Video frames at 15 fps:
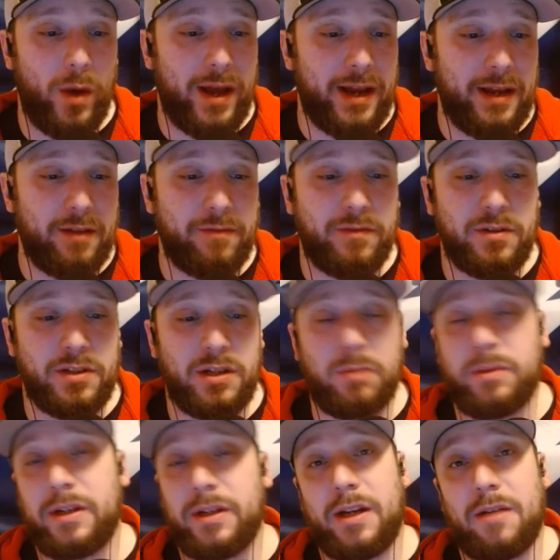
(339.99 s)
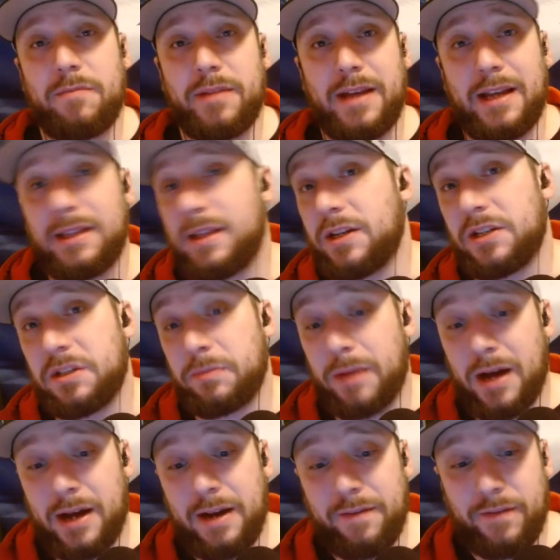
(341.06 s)
waiting for someone to come get their
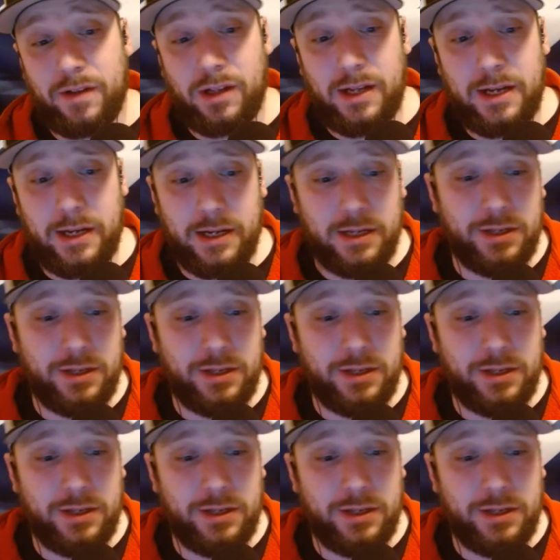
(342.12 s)
spot, I feel like.